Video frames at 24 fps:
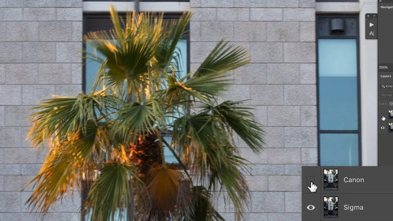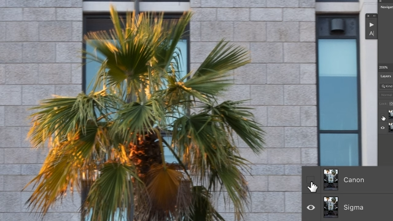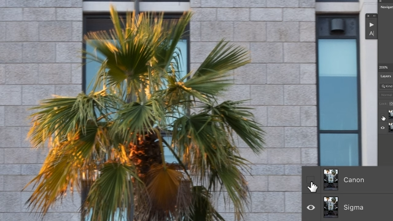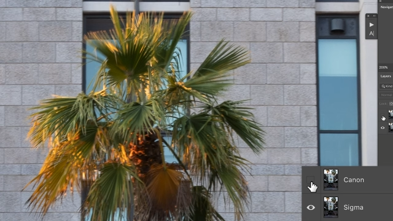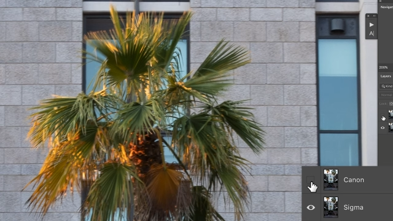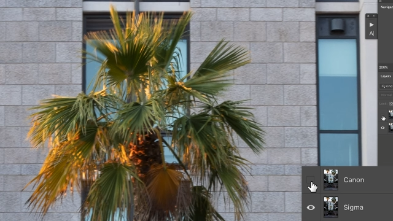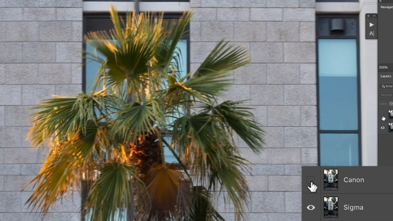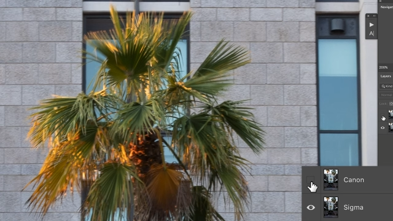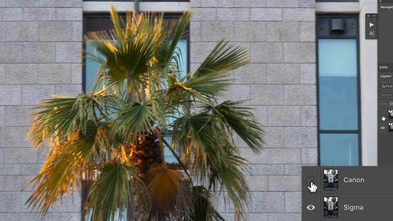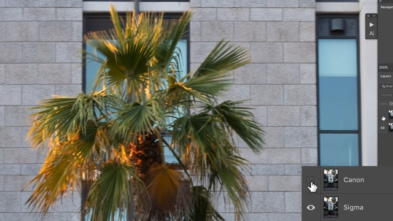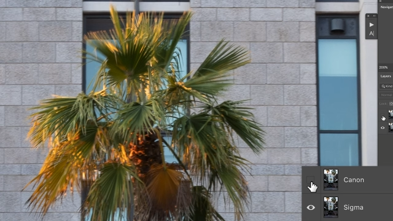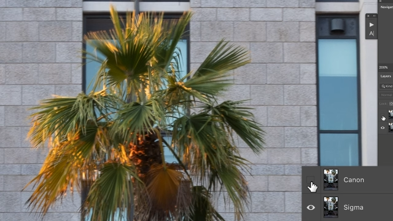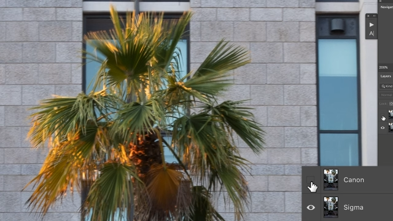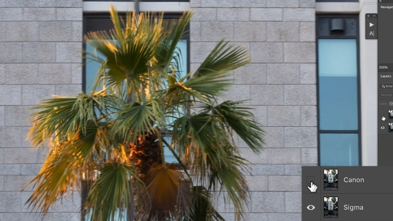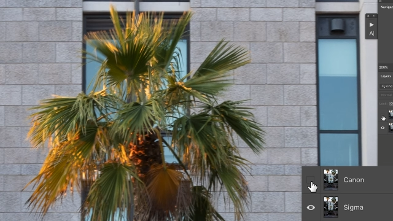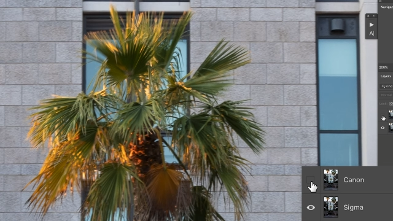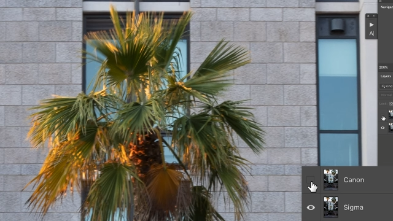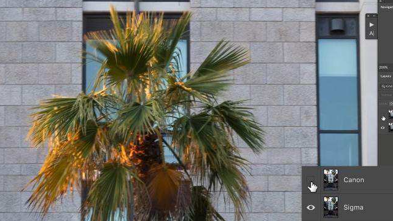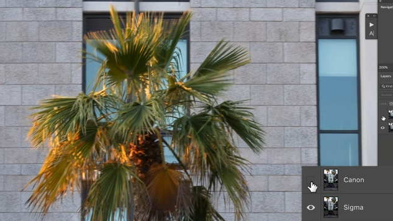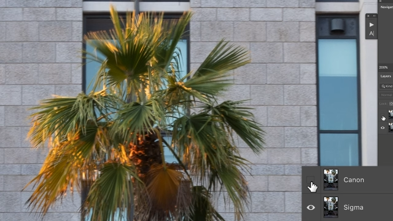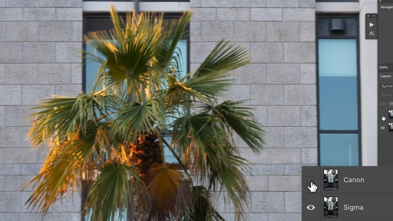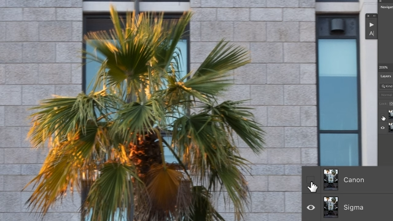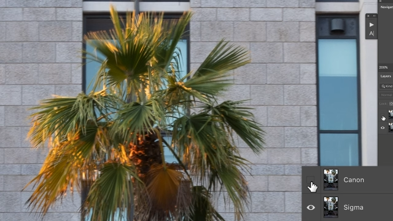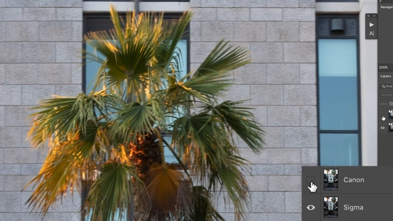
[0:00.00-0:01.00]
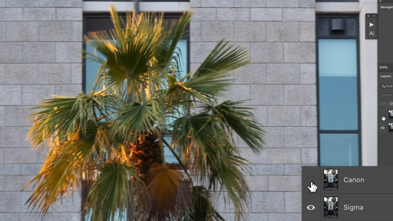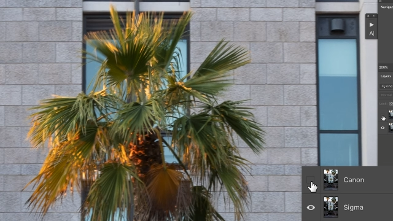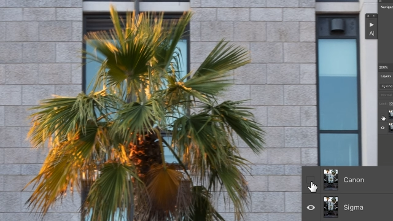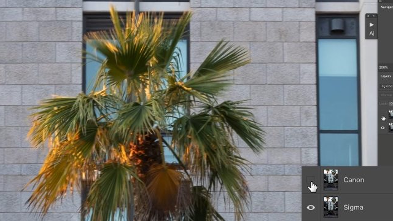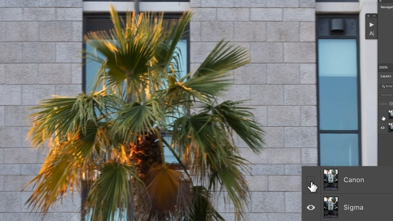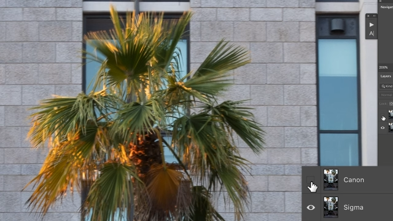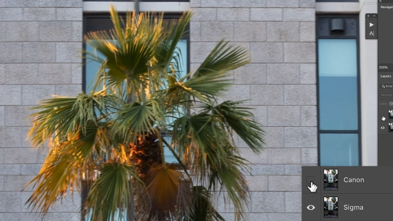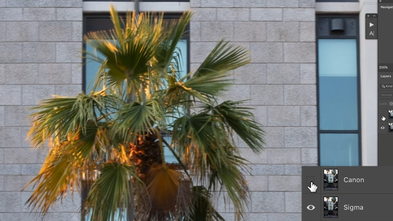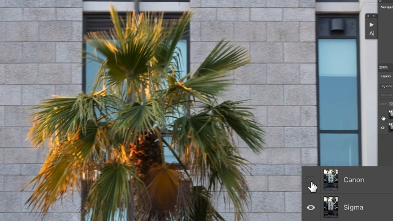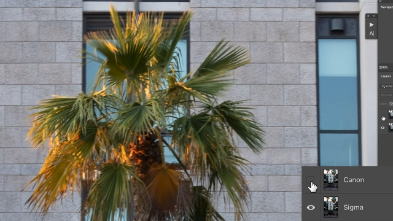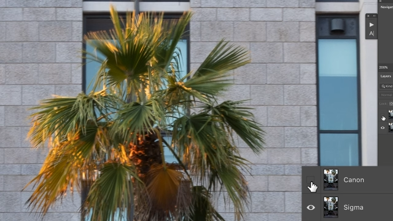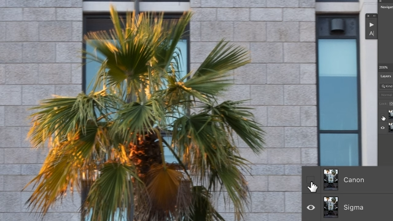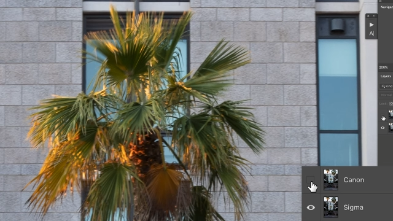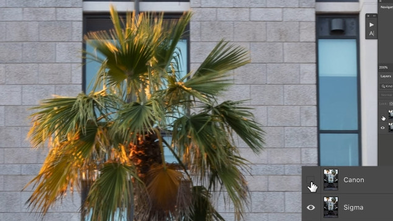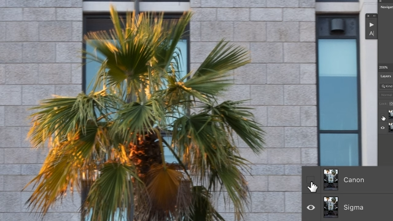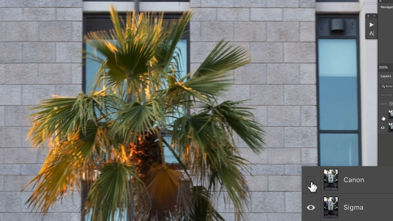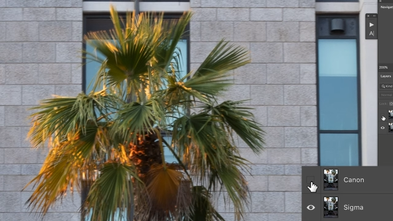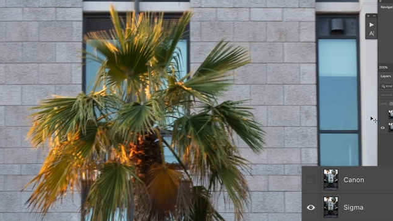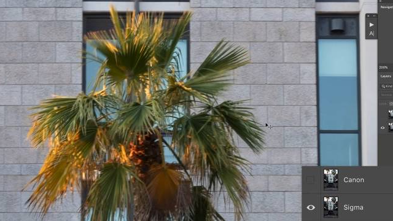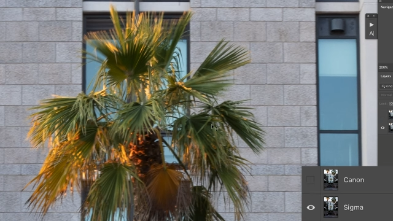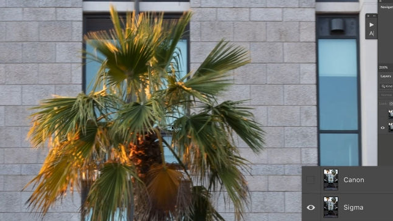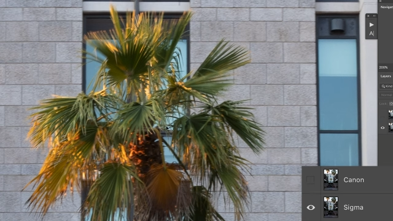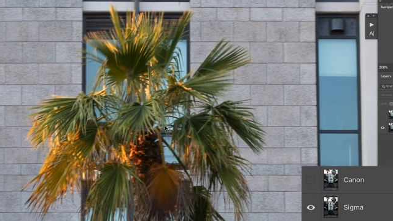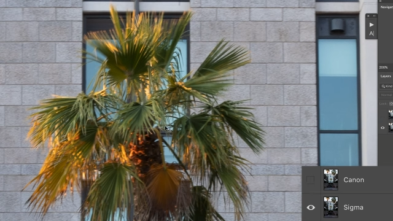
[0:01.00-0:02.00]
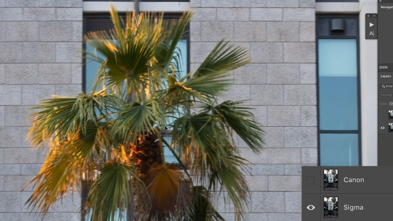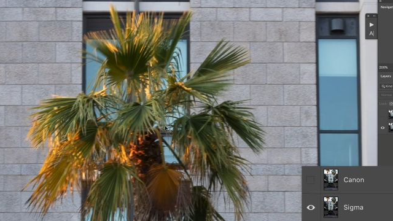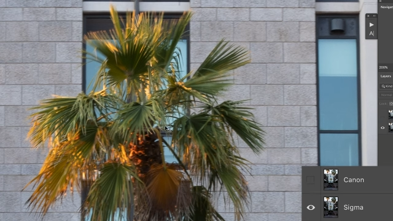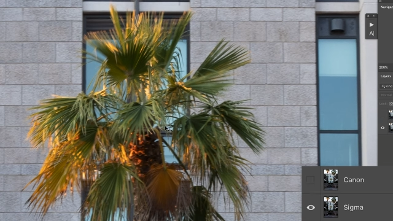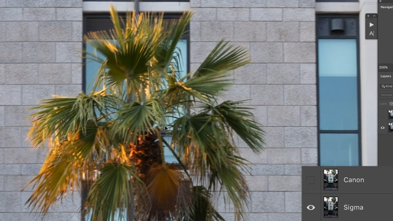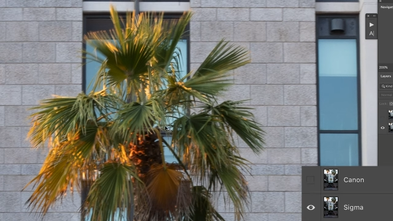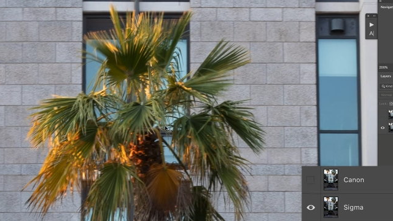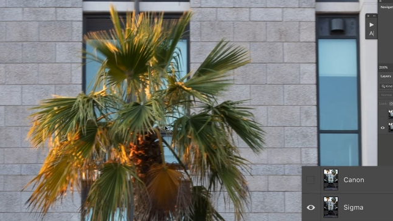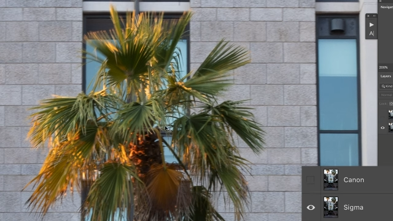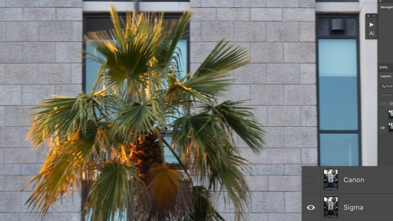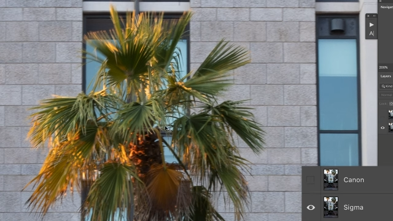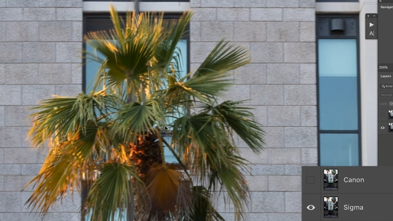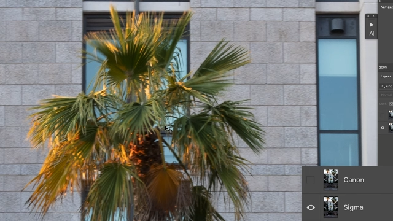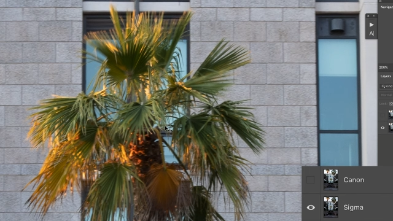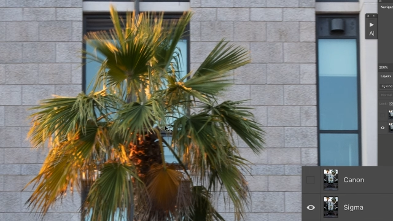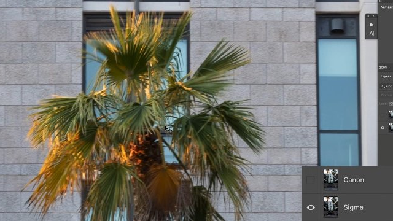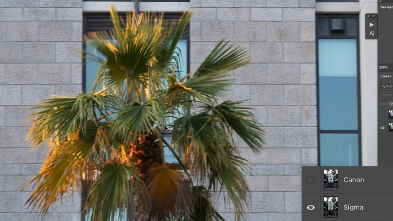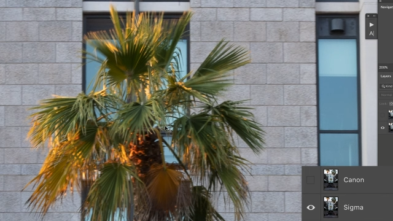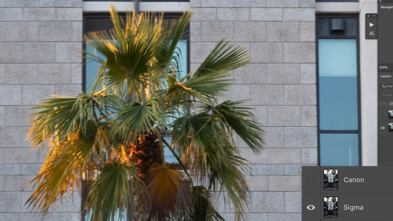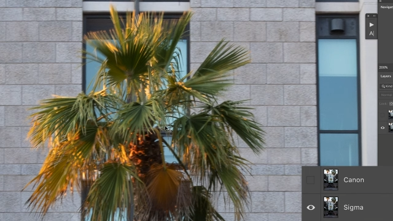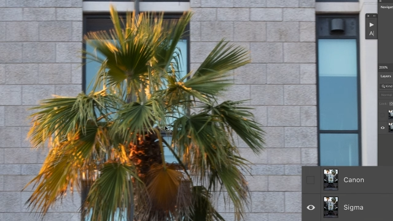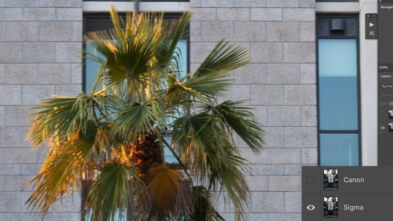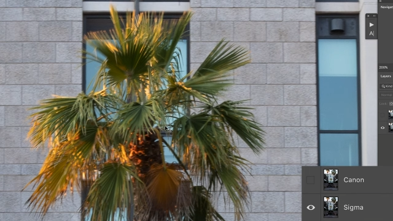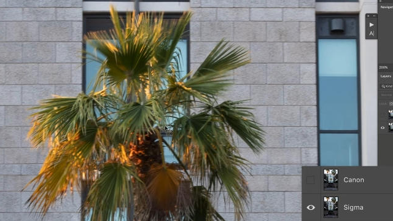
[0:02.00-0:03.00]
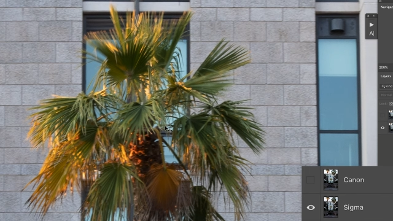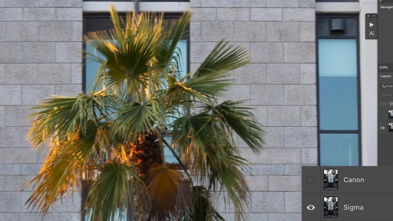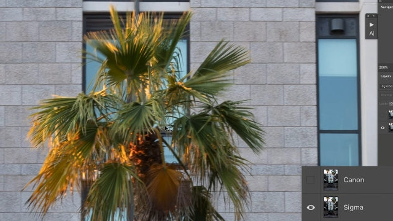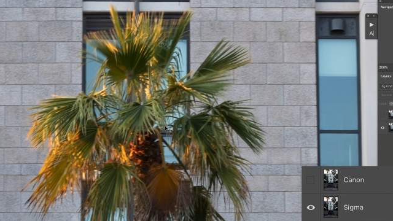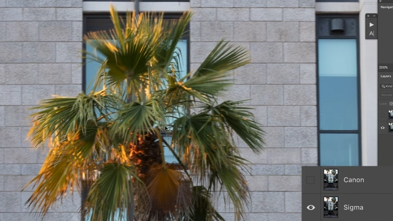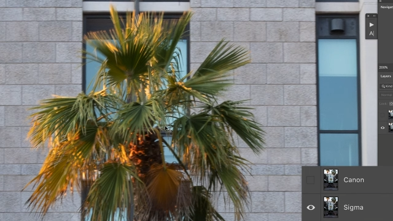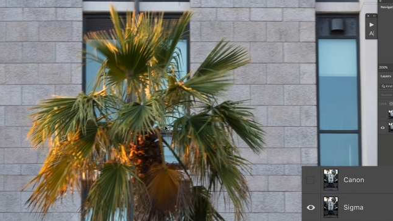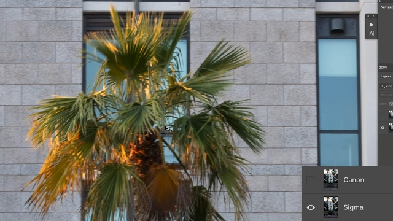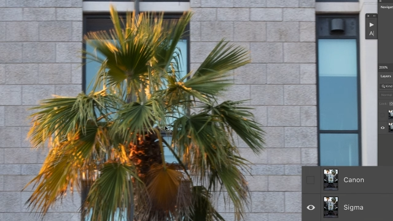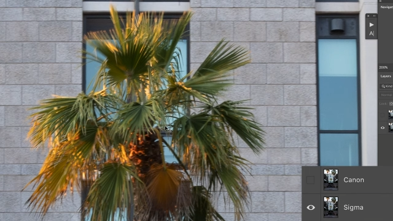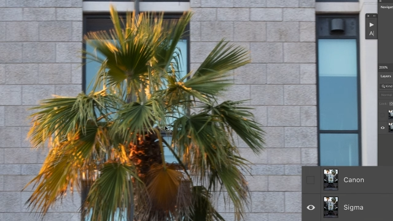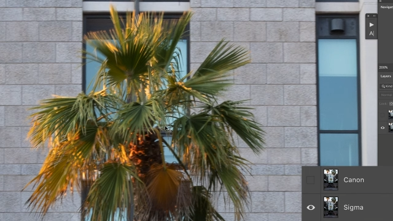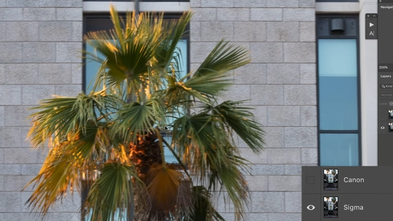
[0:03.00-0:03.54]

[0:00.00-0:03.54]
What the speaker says: [unreadable: no face in view]